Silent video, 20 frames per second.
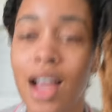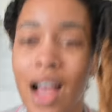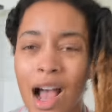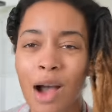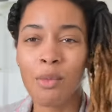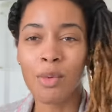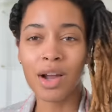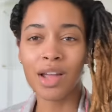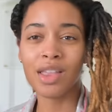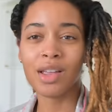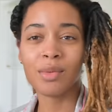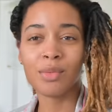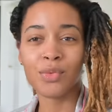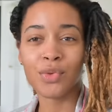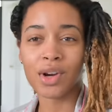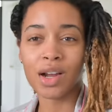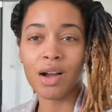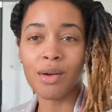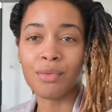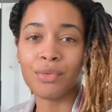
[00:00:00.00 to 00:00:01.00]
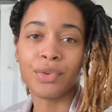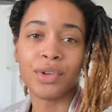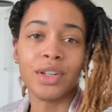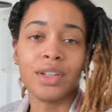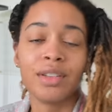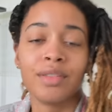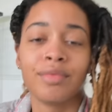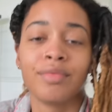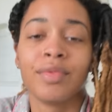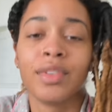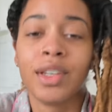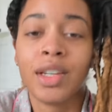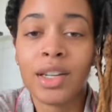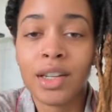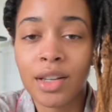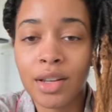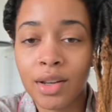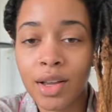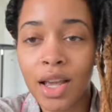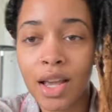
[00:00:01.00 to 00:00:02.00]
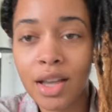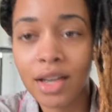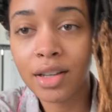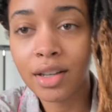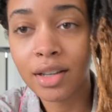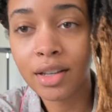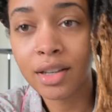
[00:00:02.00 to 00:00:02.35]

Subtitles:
I wear them for comfort, okay?